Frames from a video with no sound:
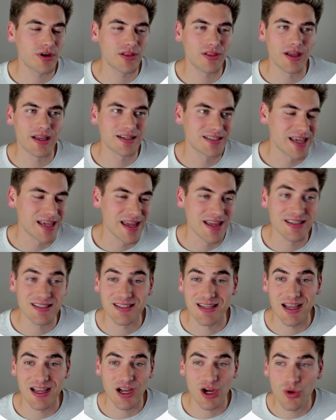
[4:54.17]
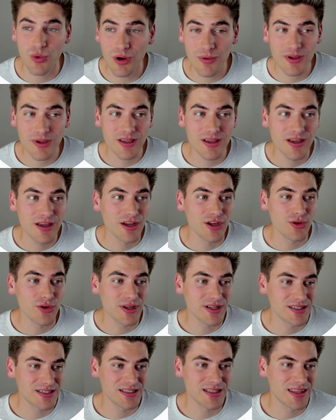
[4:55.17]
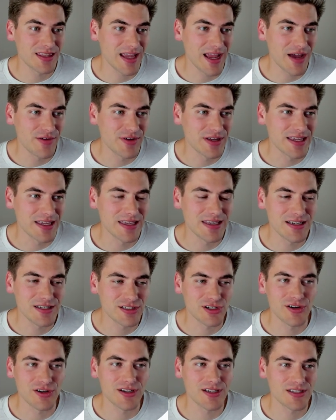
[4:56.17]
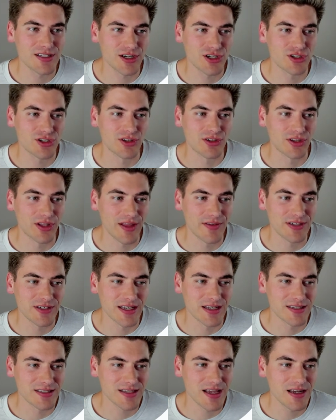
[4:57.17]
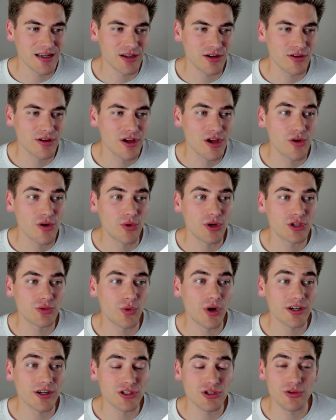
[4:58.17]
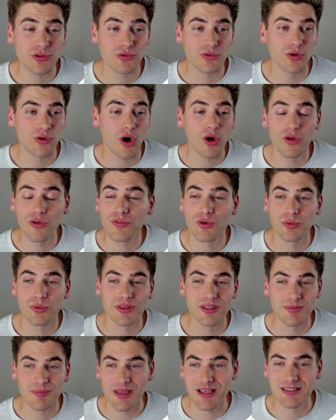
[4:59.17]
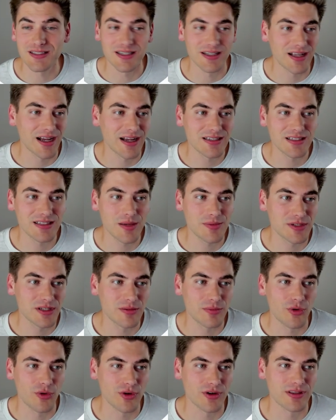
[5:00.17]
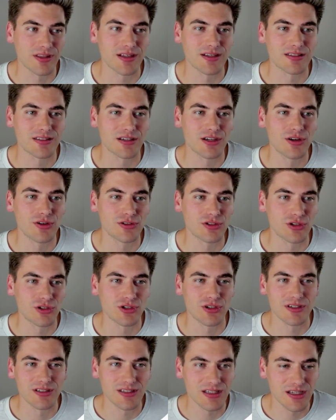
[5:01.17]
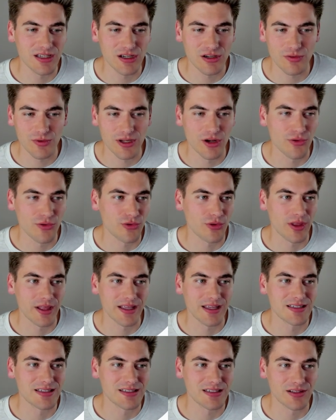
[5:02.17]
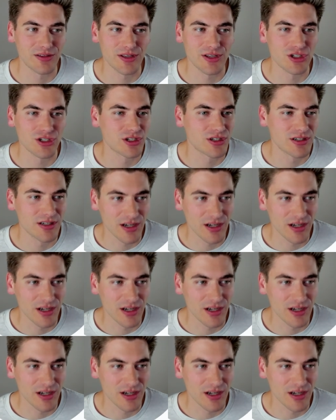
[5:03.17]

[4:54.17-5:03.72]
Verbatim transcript: like TanStack Query, you can see that they have a getting started section on the left hand side here, which walks you through all of the really basic concepts and important things to know. So as you can see here, we go through like installation, a